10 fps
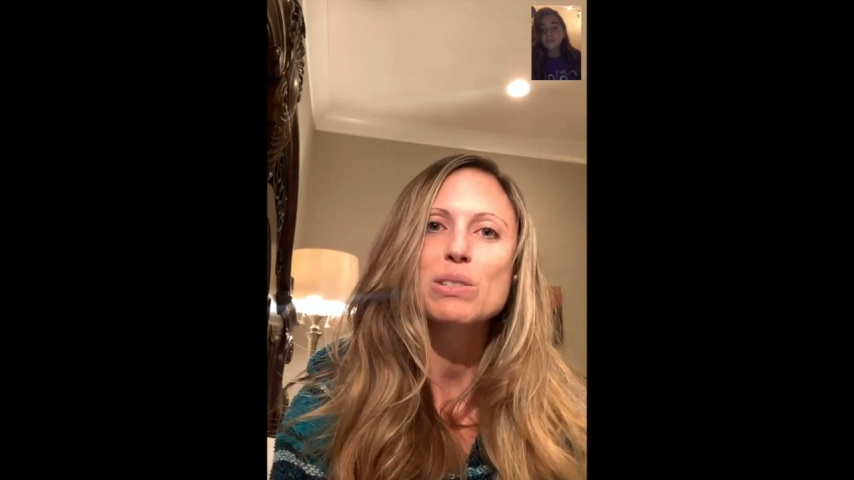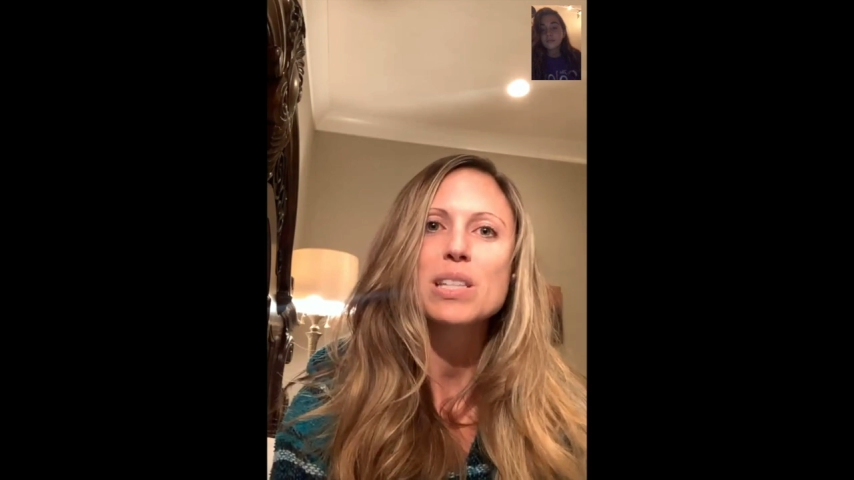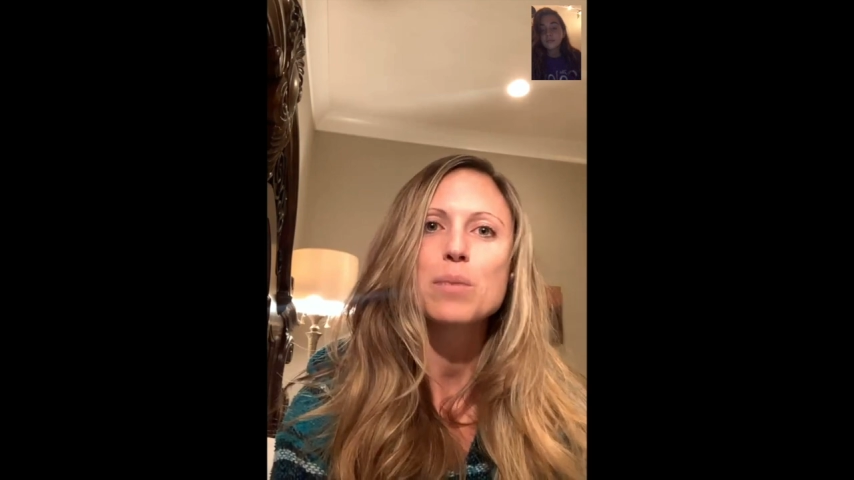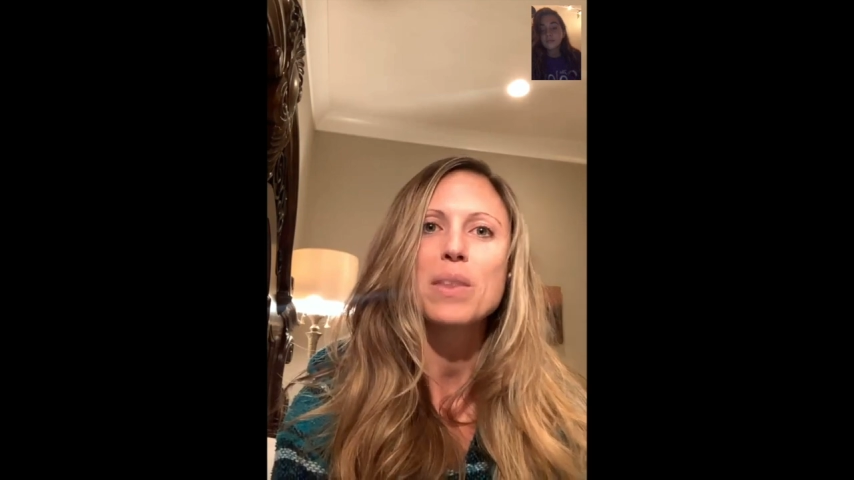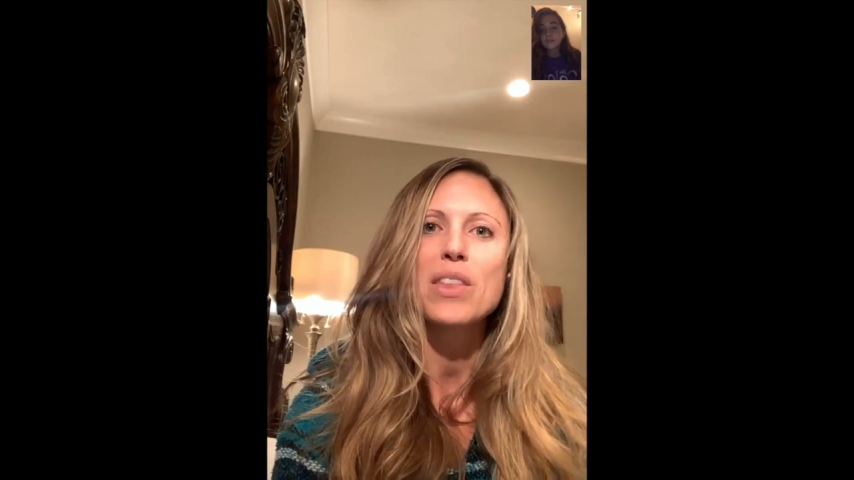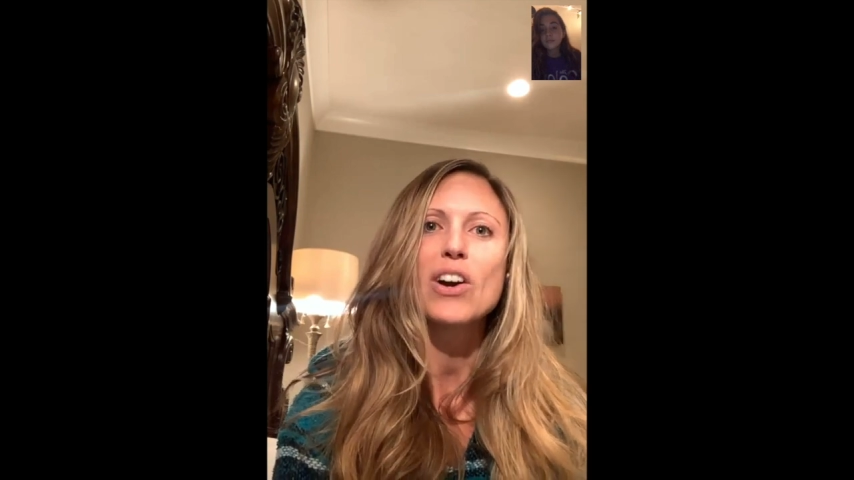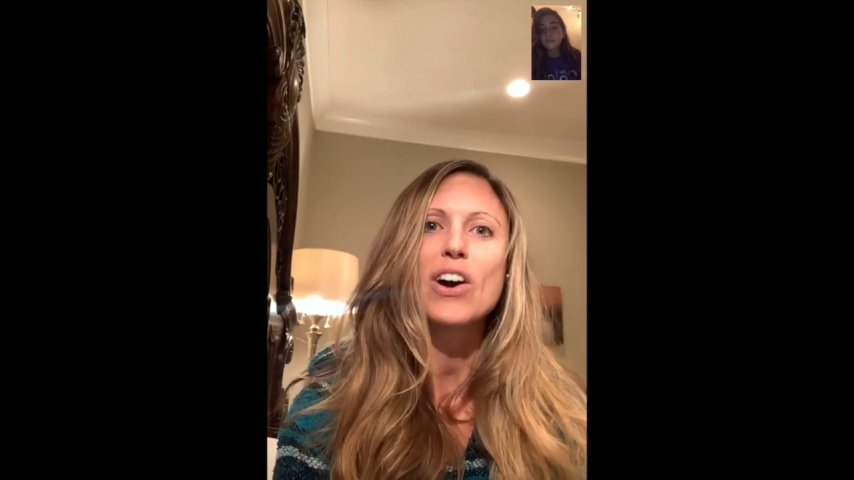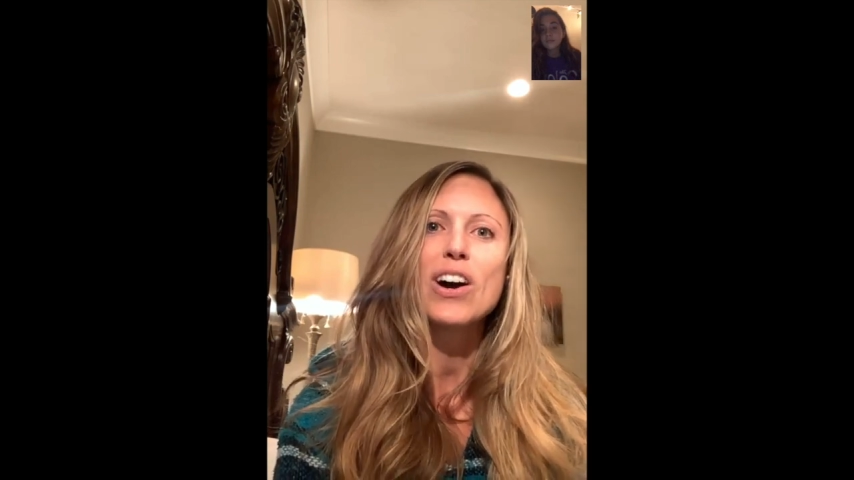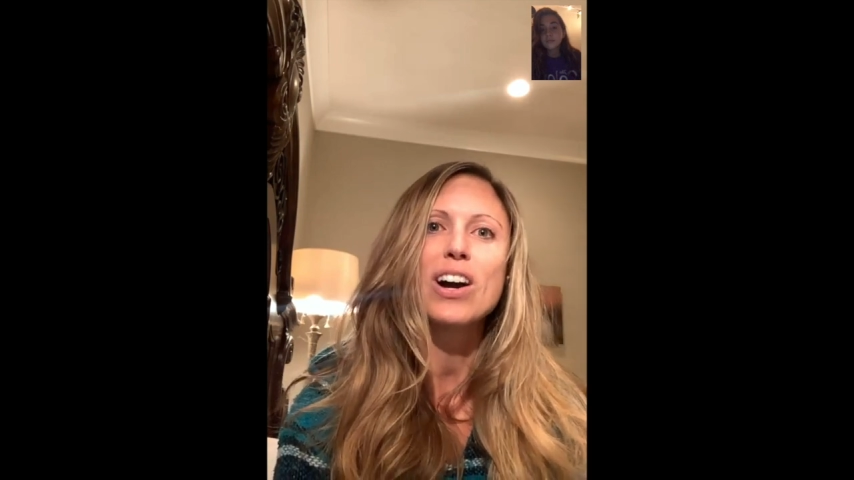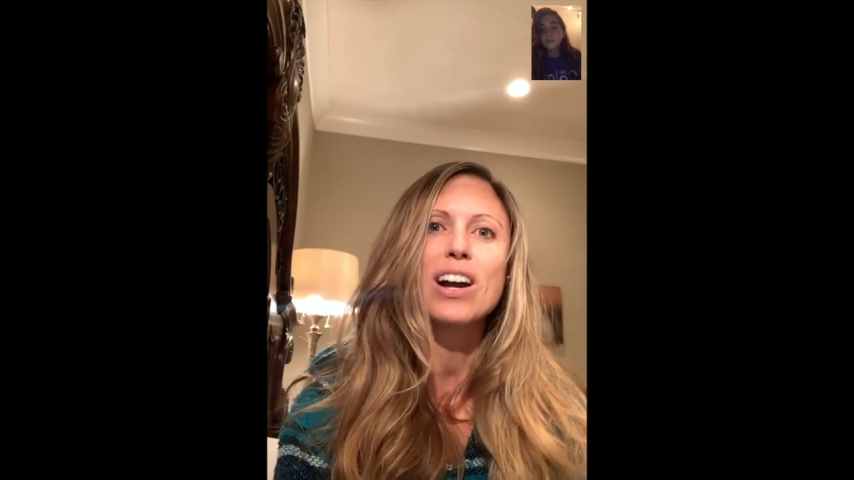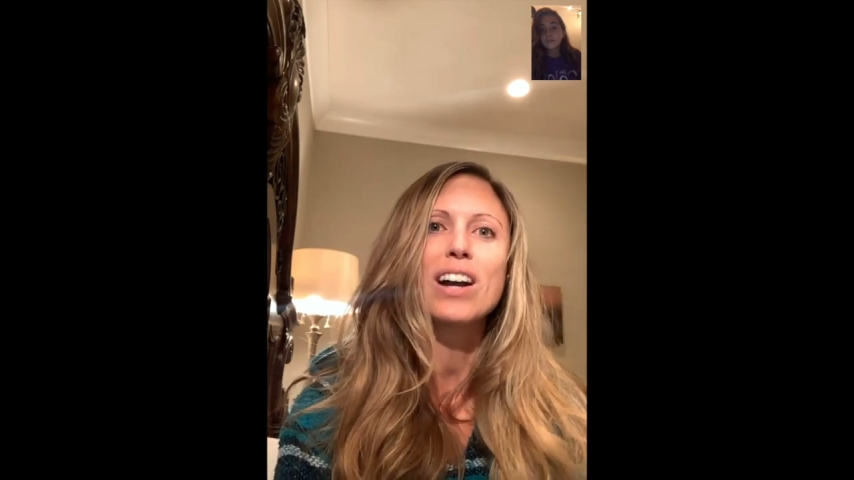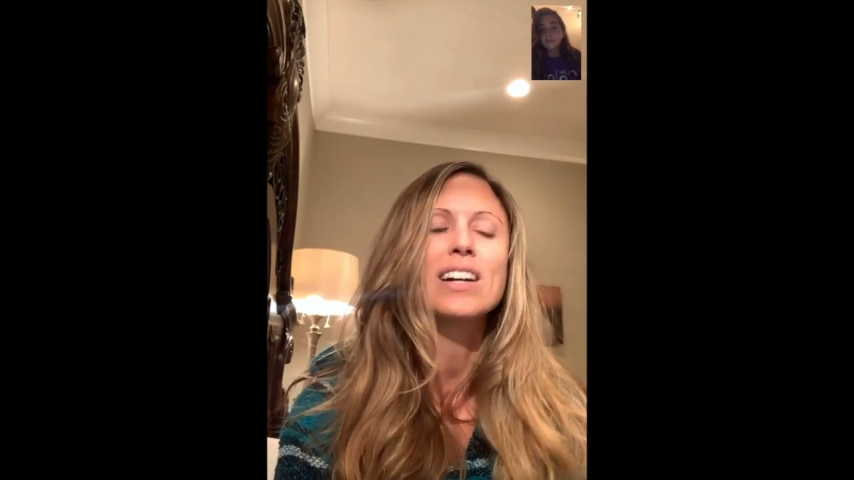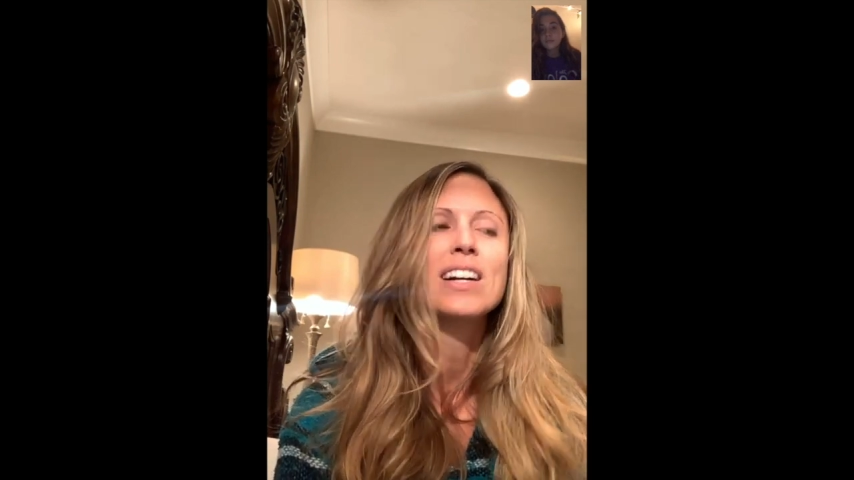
sleep in the car,